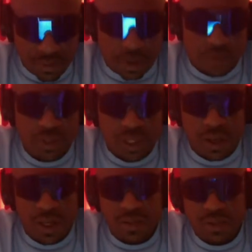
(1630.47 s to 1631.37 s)
those of
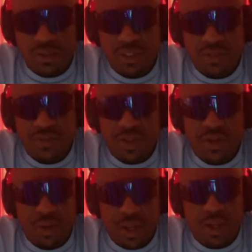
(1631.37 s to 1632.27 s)
y'all that's gonna see this
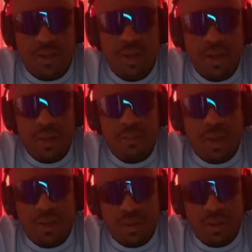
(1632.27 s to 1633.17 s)
video late,
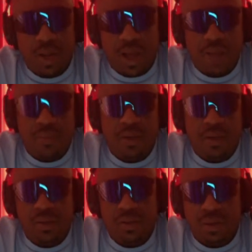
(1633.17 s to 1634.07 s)
make sure you like, make sure
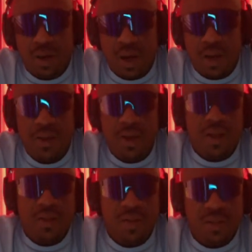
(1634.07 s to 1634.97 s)
you subscribe,
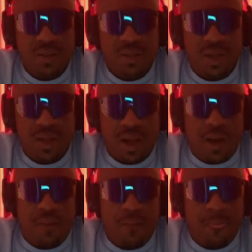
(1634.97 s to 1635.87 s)
check it
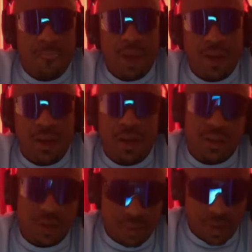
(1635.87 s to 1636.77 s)
out, and it's gonna be